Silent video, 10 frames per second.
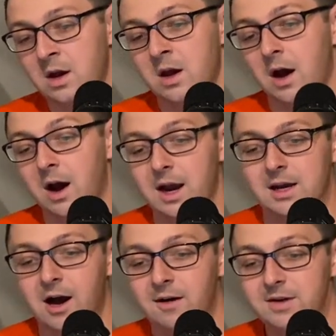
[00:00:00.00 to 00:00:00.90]
All right,
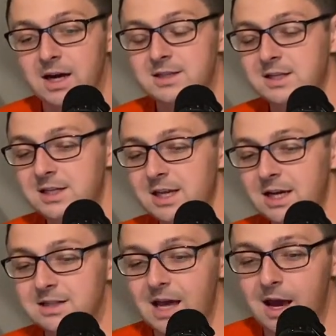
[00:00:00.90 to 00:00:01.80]
caveat to
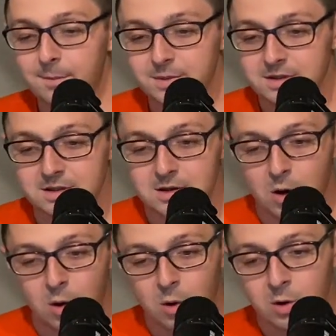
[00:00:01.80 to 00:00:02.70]
today's
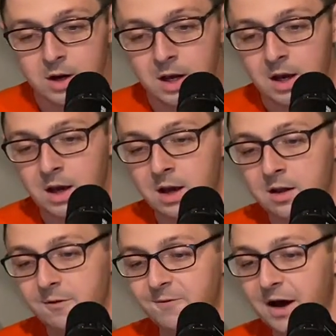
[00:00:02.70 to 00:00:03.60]
episode.
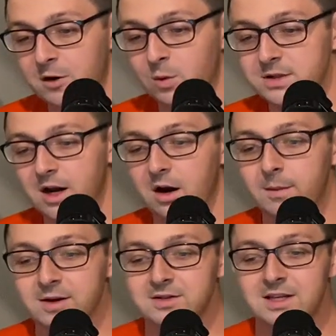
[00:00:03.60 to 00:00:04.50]
The founder we're talking
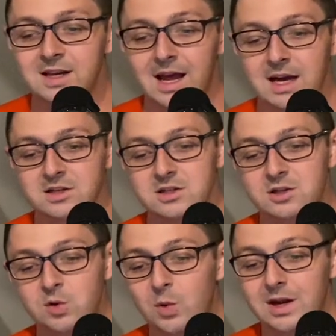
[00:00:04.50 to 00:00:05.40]
about didn't actually
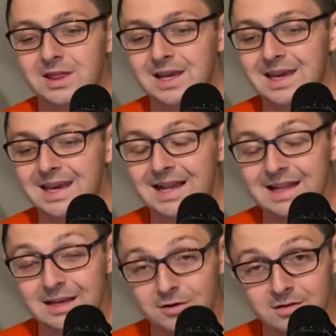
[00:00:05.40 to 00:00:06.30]
do anything
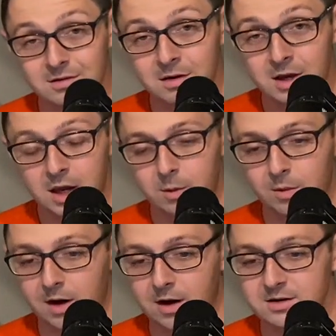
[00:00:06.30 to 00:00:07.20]
illegal in
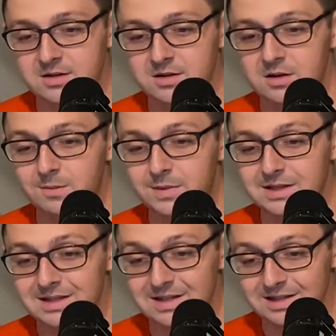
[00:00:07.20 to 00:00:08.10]
regards to the
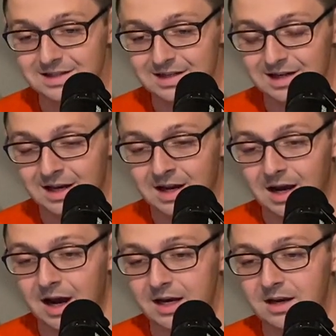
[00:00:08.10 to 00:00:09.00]
business.
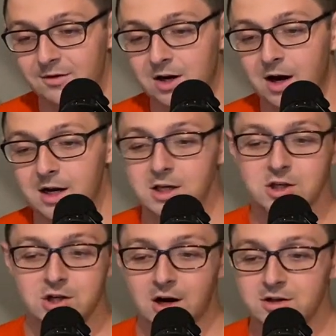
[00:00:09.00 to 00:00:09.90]
He never caught any
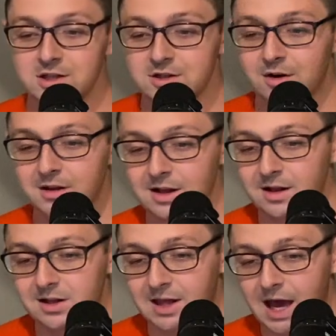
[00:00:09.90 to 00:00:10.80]
charges or anything
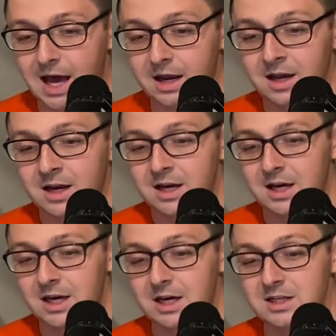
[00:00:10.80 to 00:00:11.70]
like that.
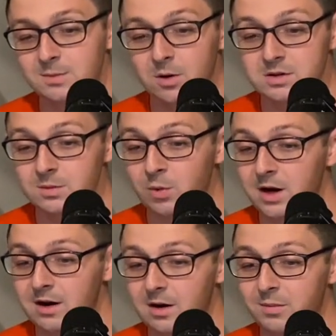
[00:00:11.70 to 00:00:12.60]
He smoked some
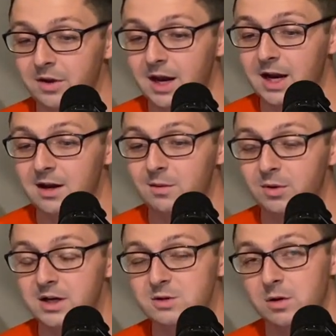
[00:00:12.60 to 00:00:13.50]
weed on a plane in a
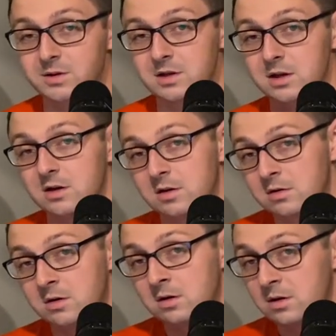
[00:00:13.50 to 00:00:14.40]
place where it was illegal,
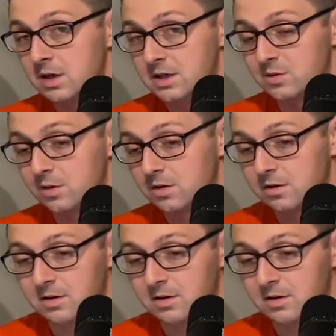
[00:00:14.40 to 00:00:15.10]
Israel.